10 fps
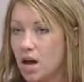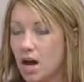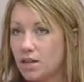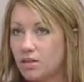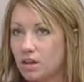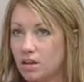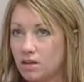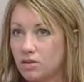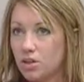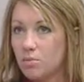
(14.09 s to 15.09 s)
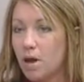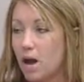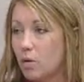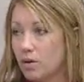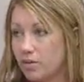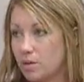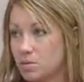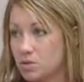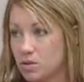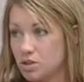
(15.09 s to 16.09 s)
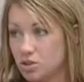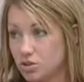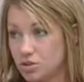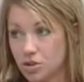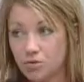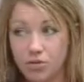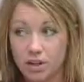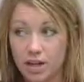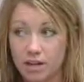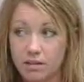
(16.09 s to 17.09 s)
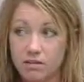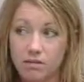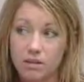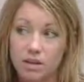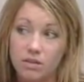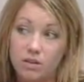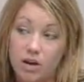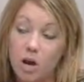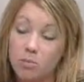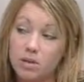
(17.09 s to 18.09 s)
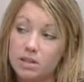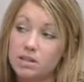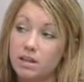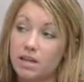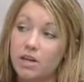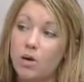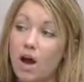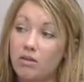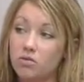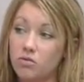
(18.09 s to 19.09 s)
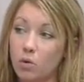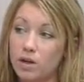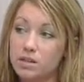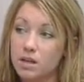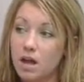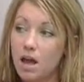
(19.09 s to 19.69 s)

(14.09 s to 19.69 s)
I think empowering them so that children don't feel like they're helpless, like they don't have a voice.